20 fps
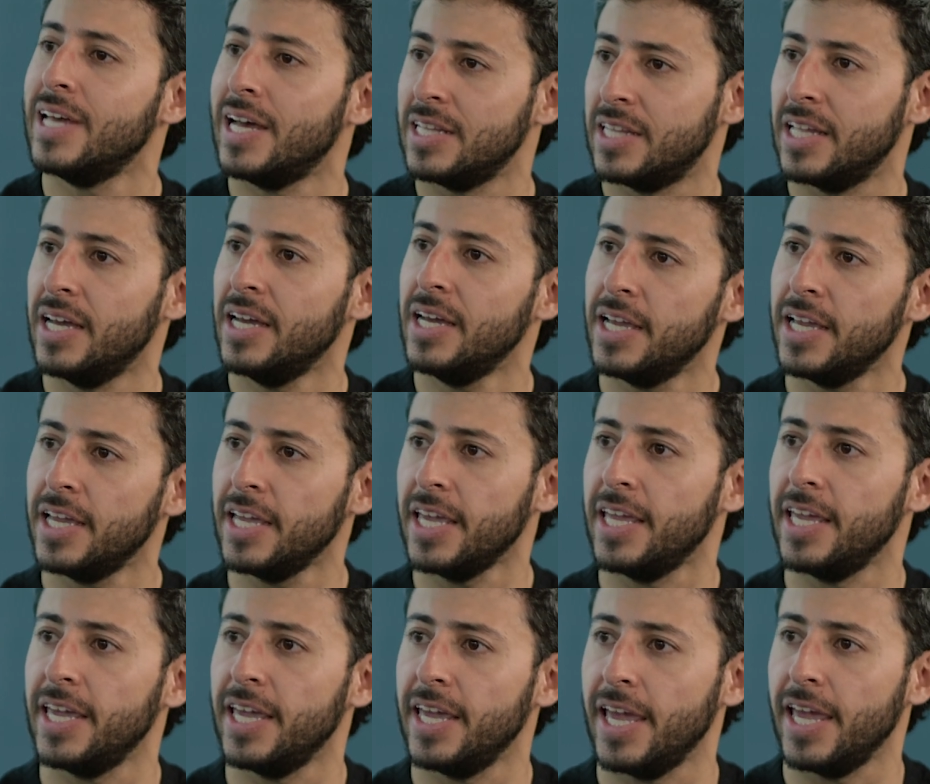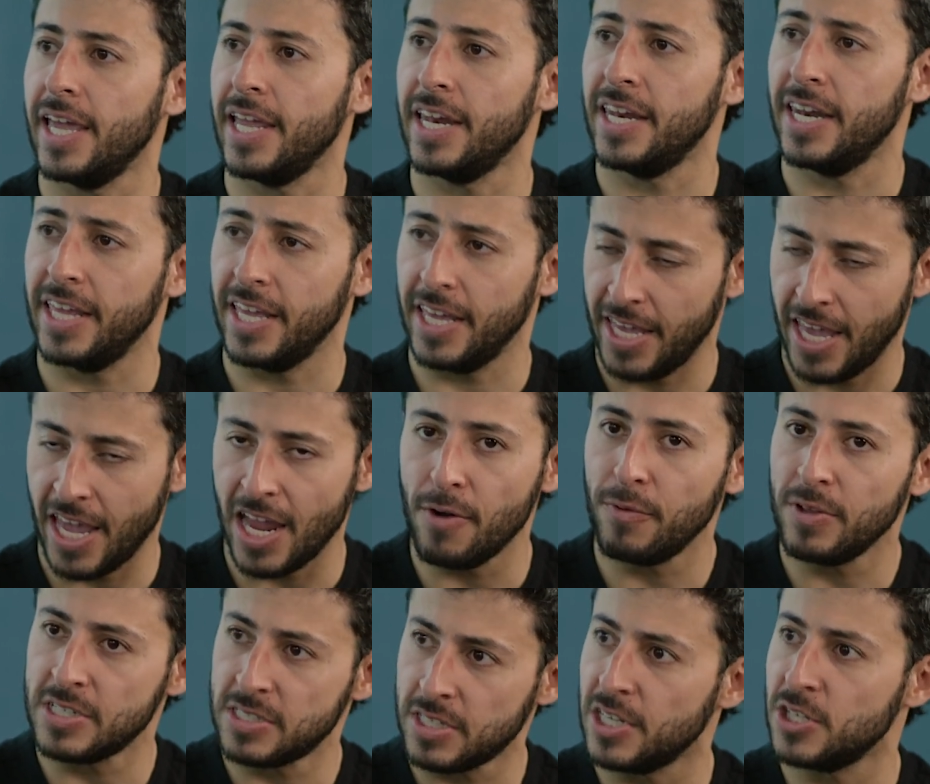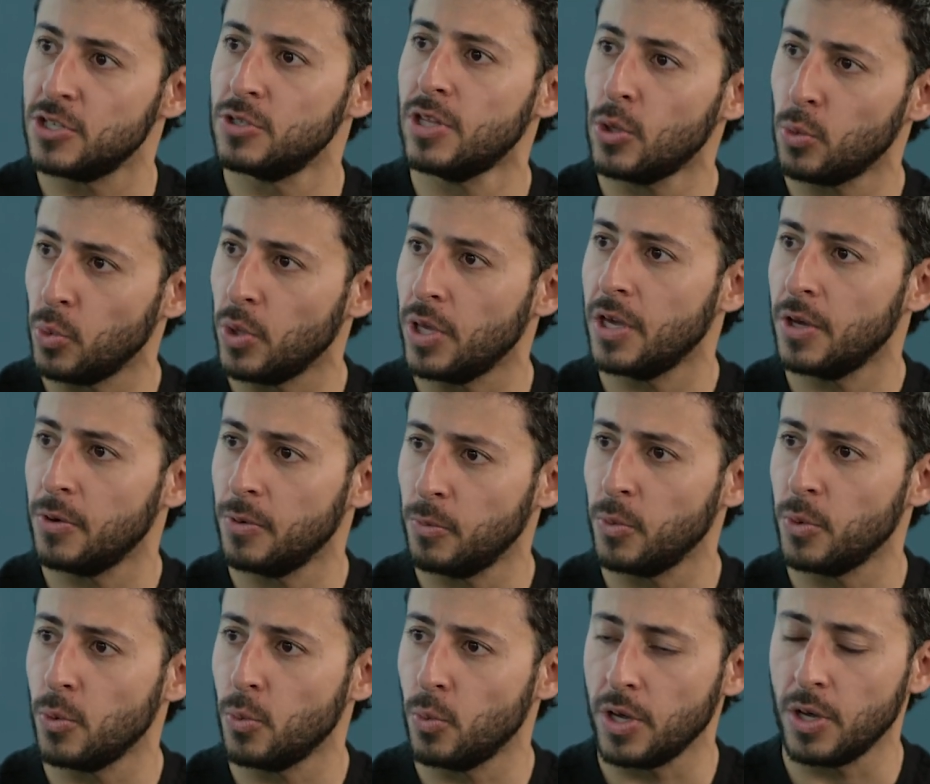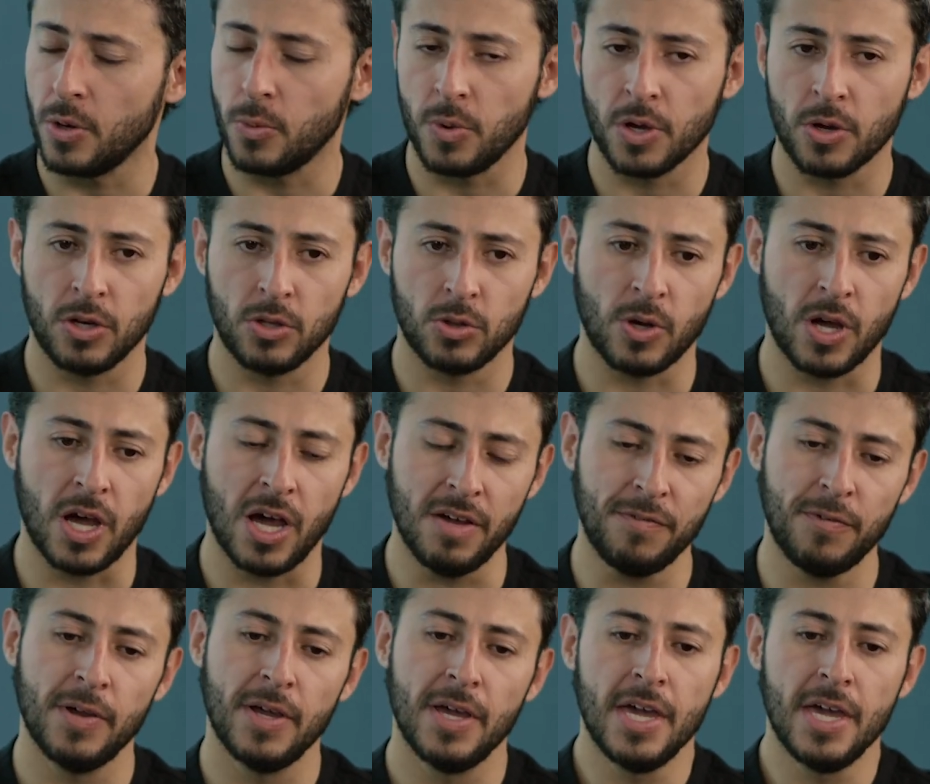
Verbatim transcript: data uh, in every installation that we, we, we're going to have.